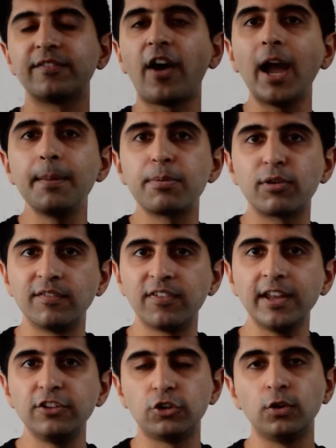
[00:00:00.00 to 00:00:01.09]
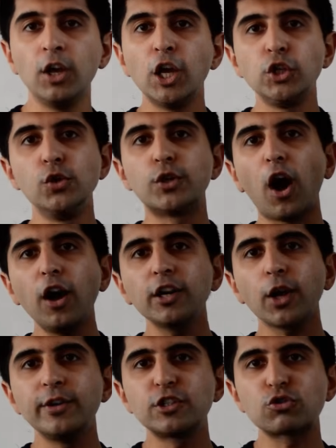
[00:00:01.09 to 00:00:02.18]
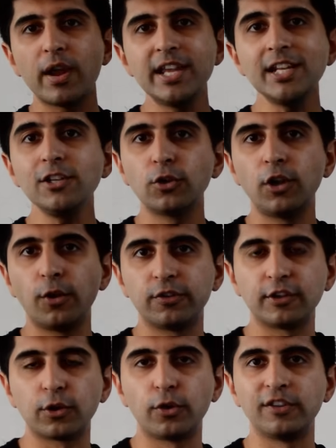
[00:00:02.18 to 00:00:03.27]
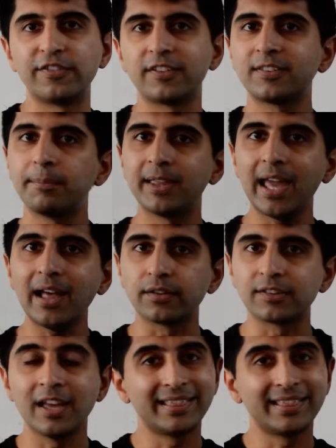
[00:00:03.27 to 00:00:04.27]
of hyperinflation, you can't go and trade in your notes and coins for something else.